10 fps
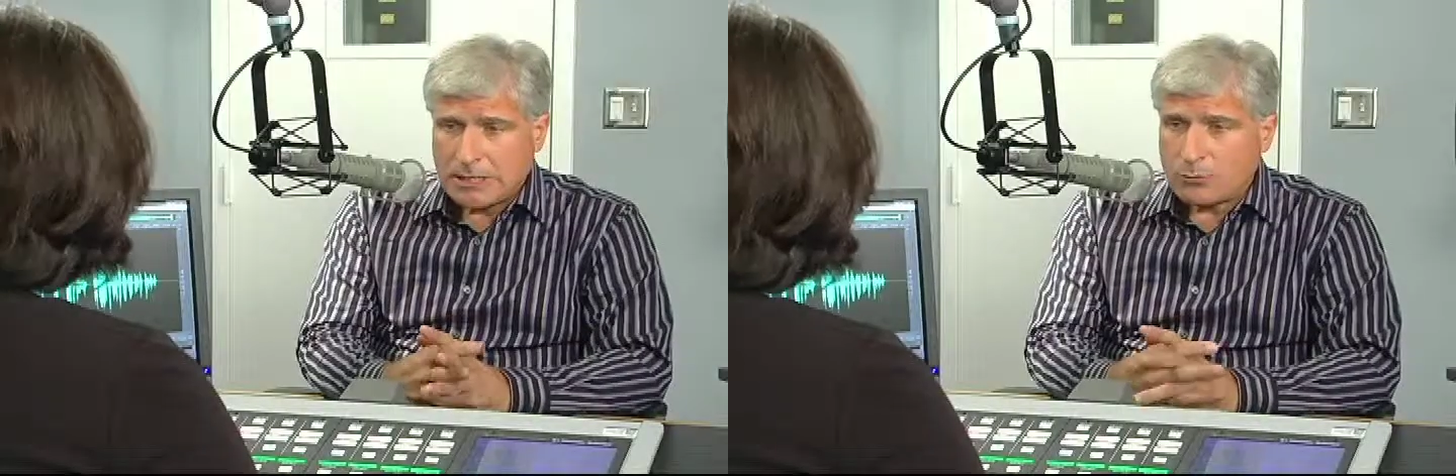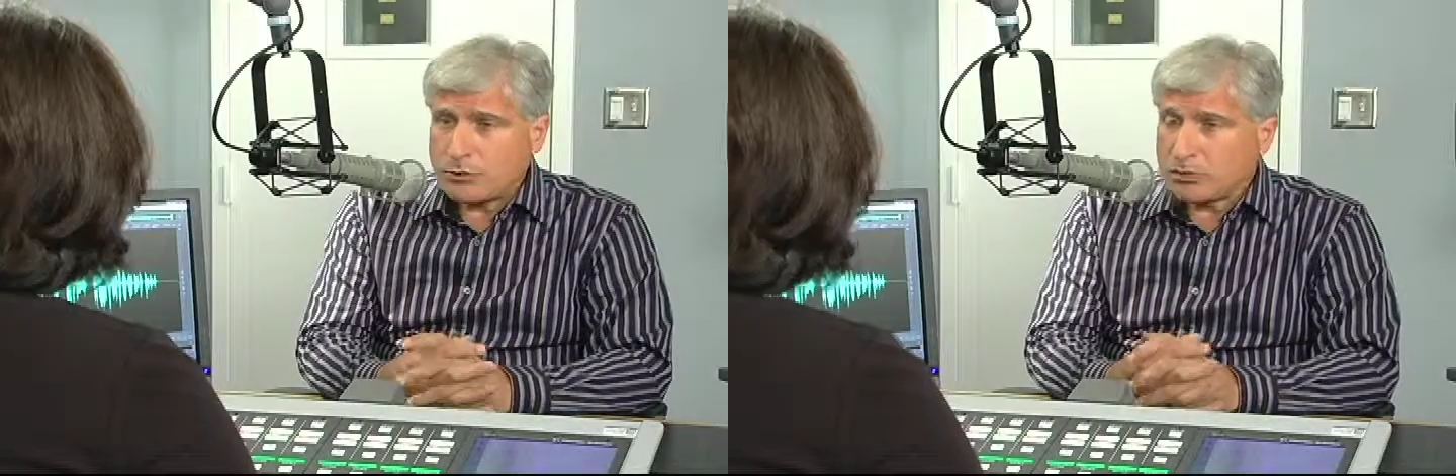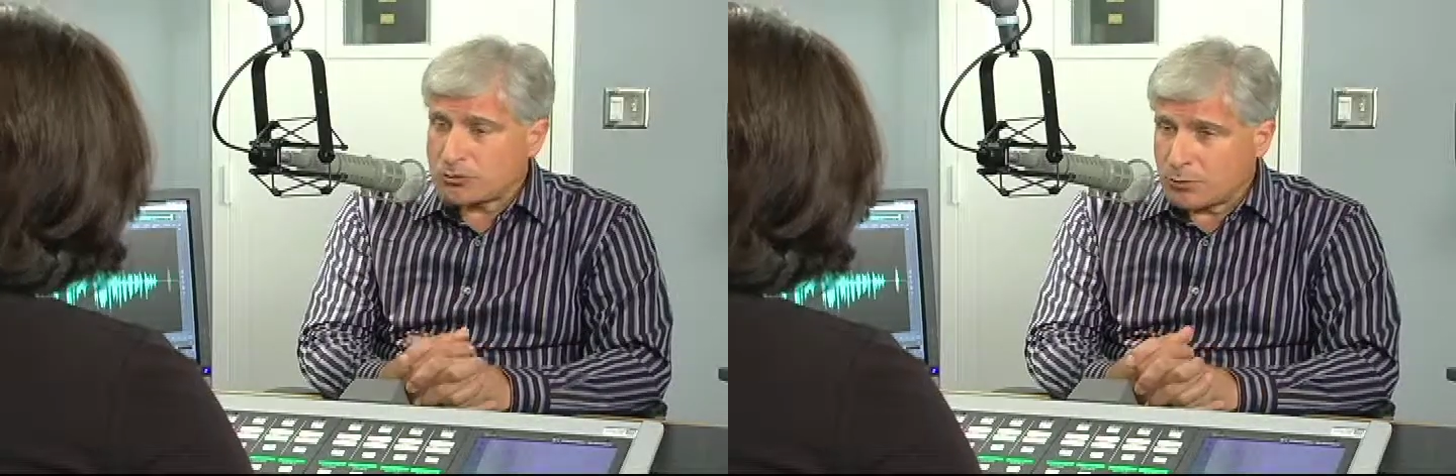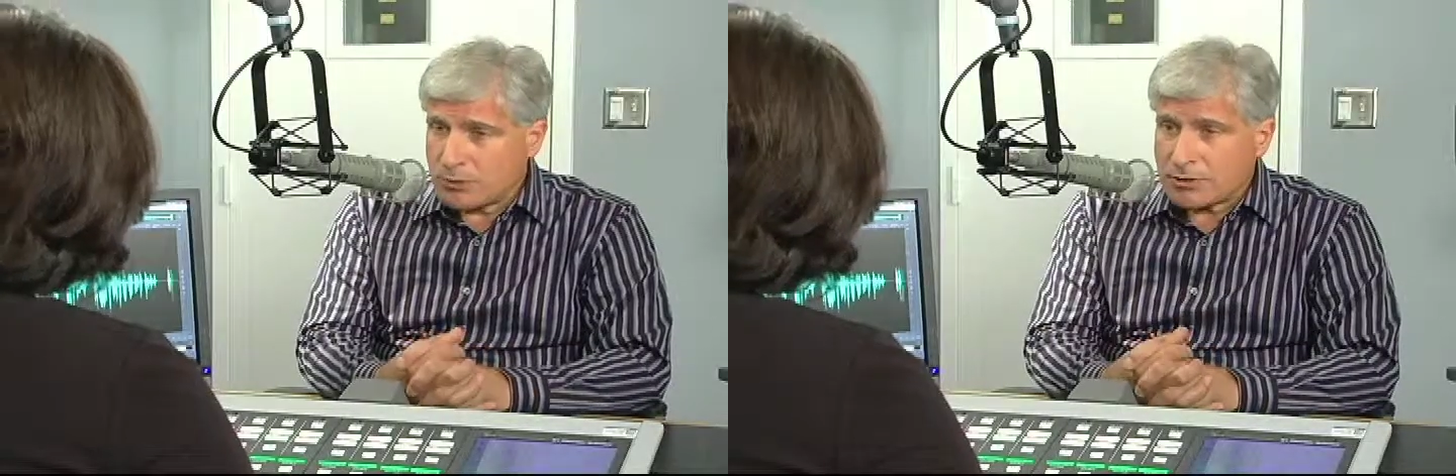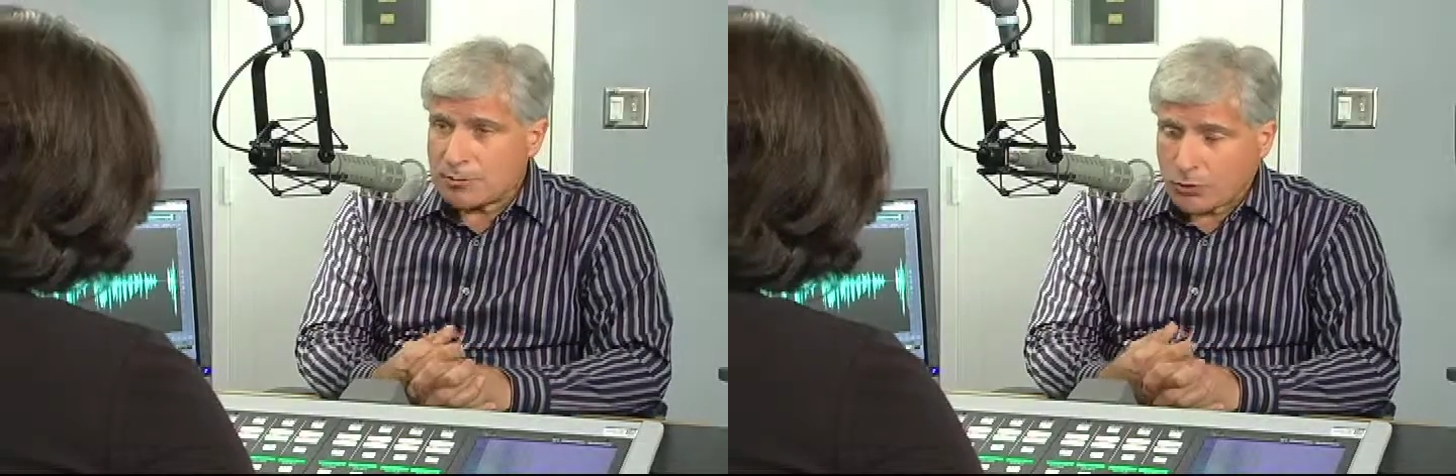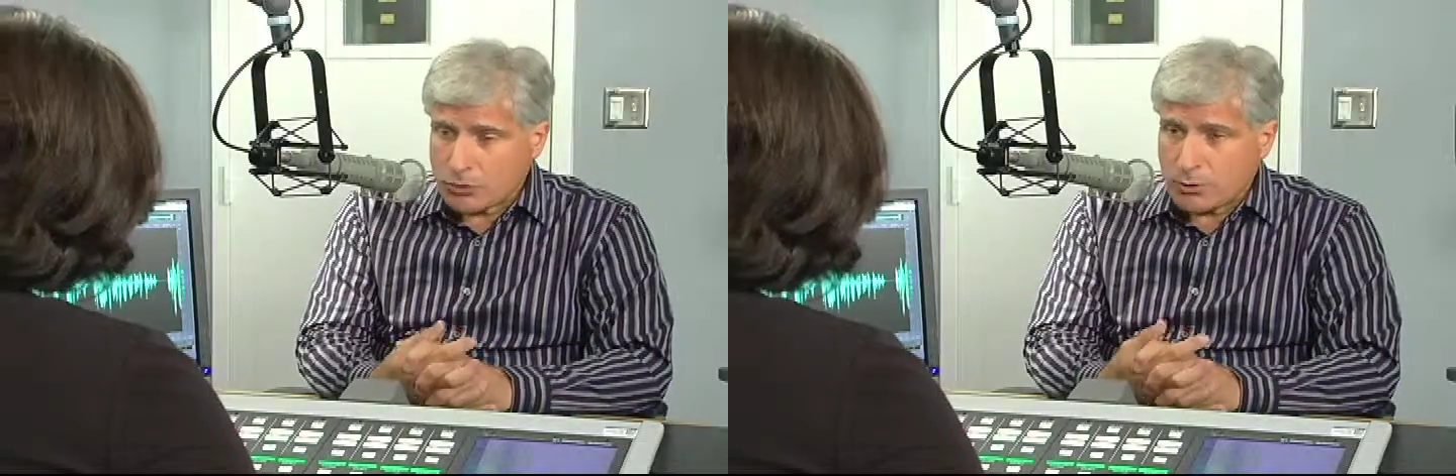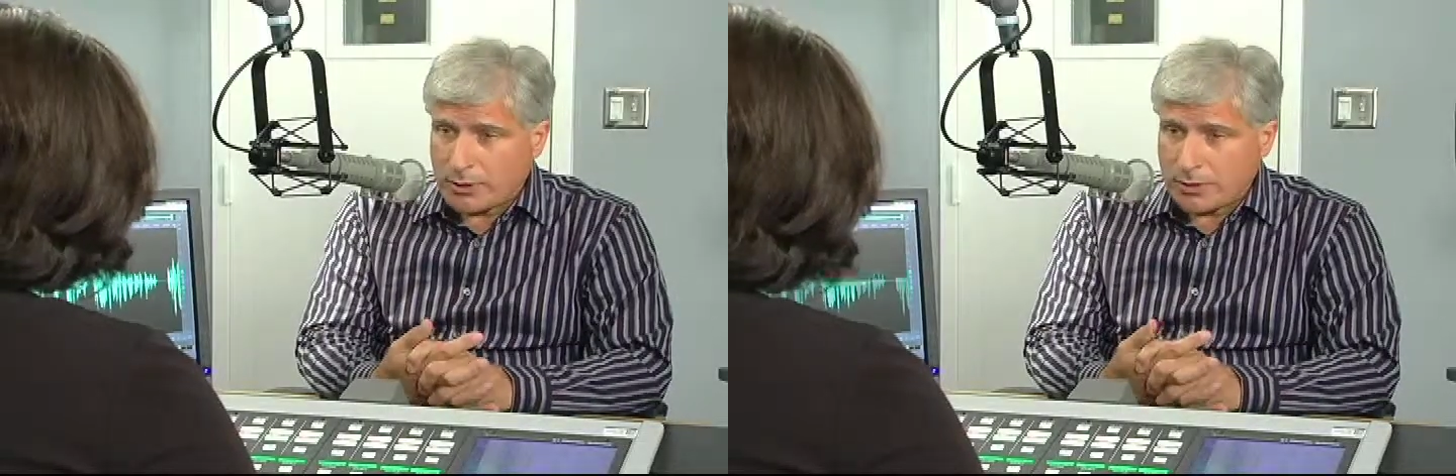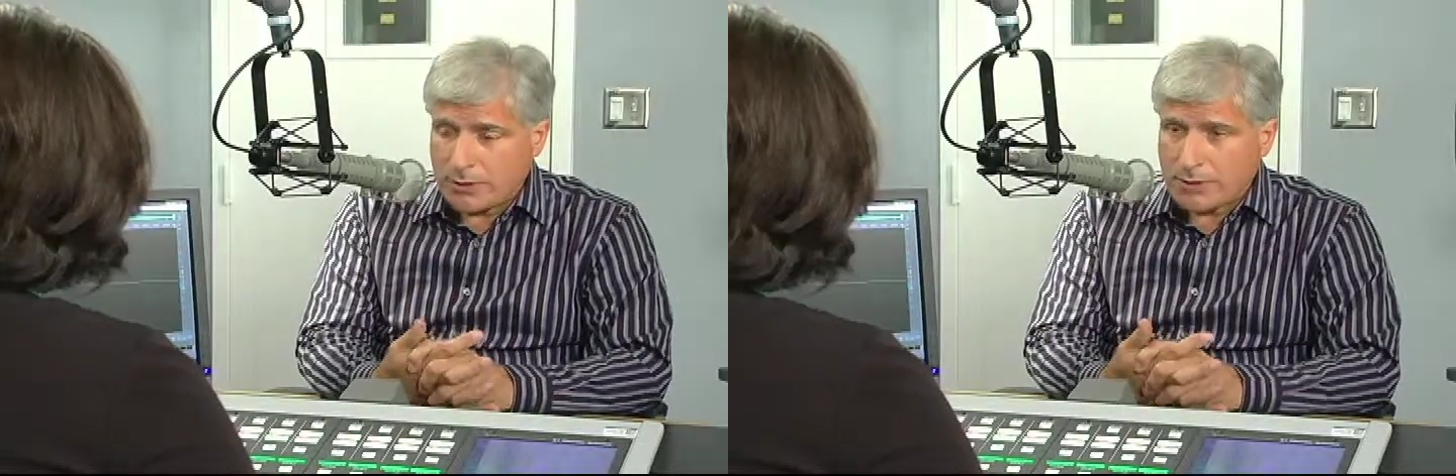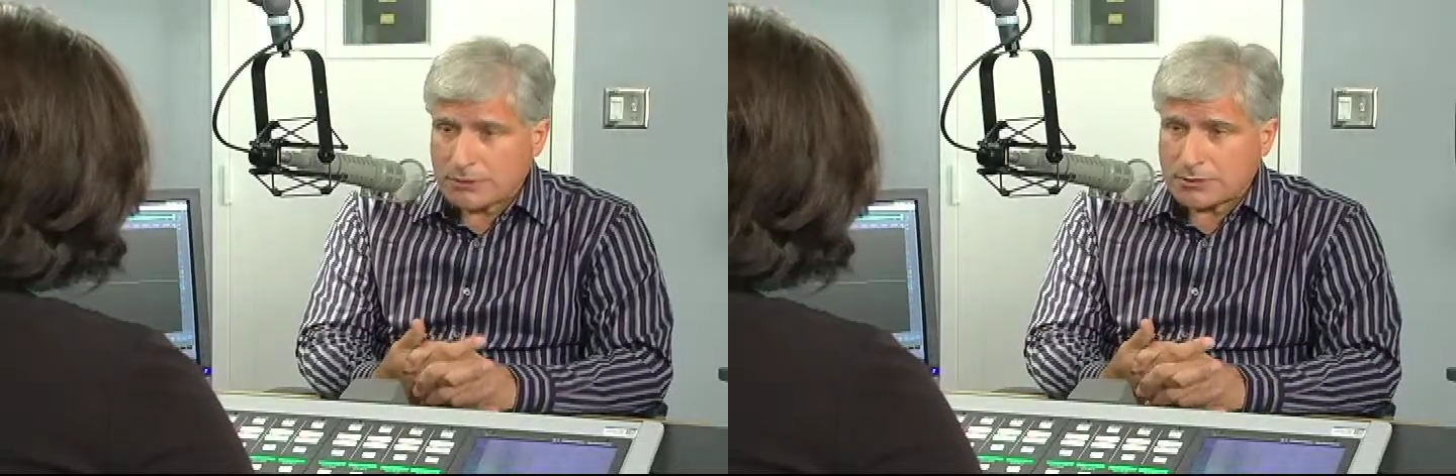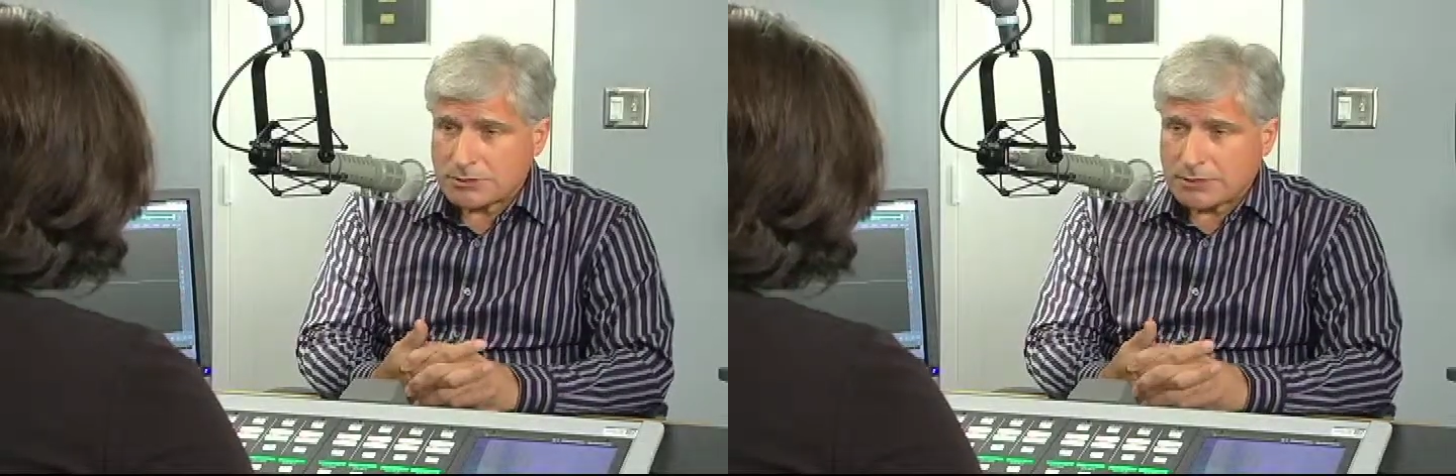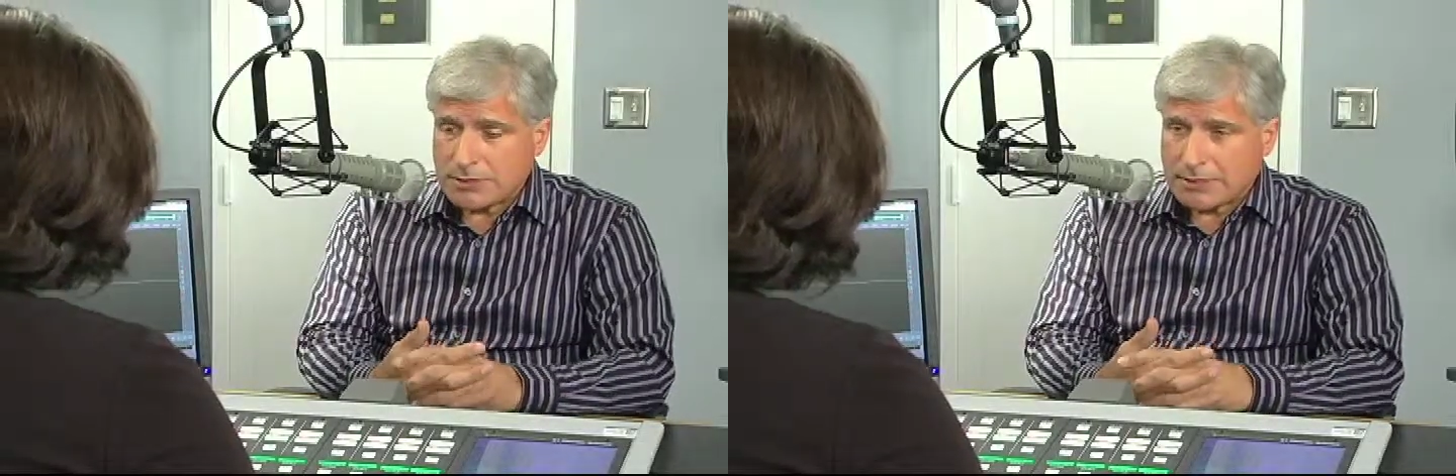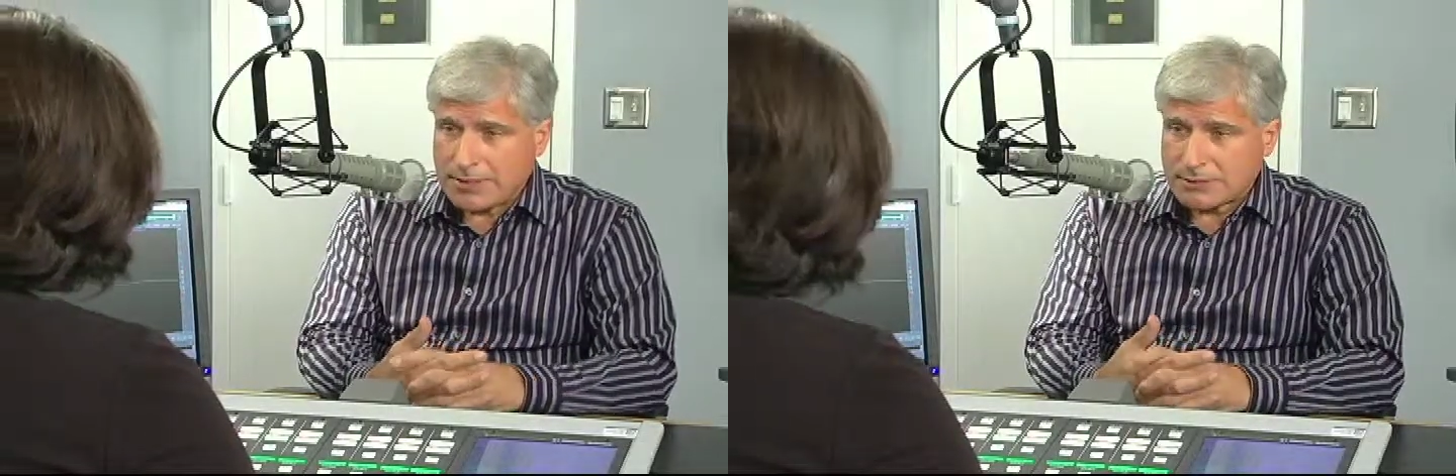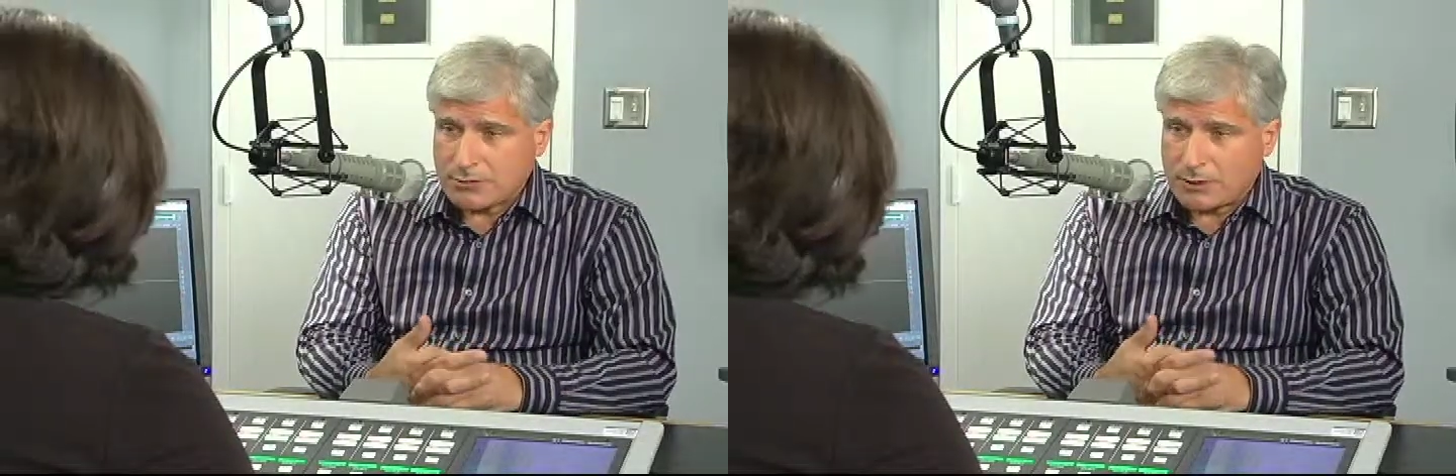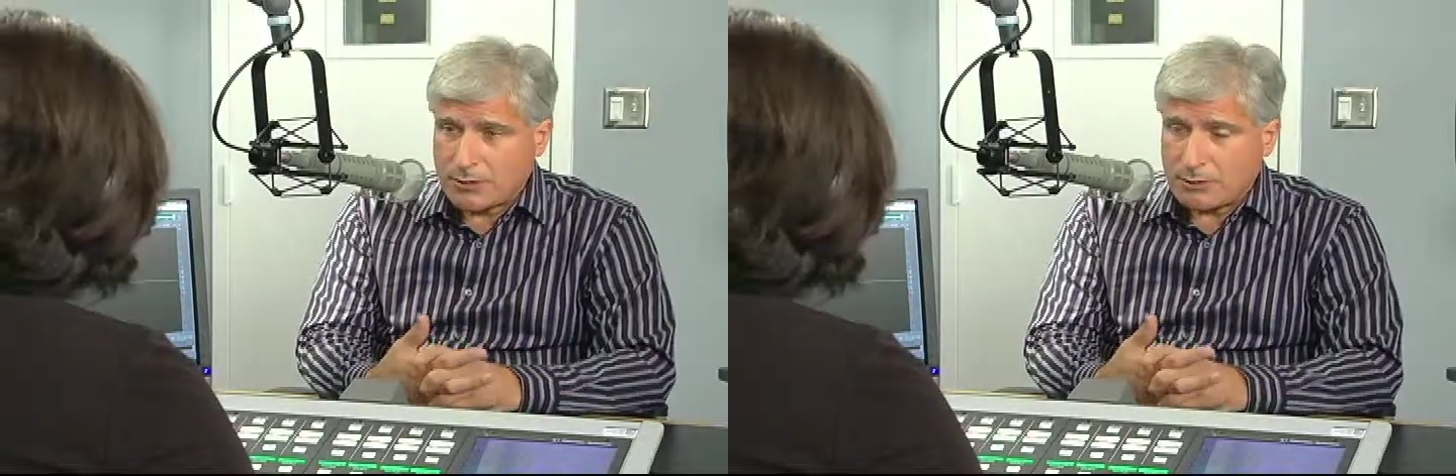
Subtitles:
We just were at the Mark Twain House last week.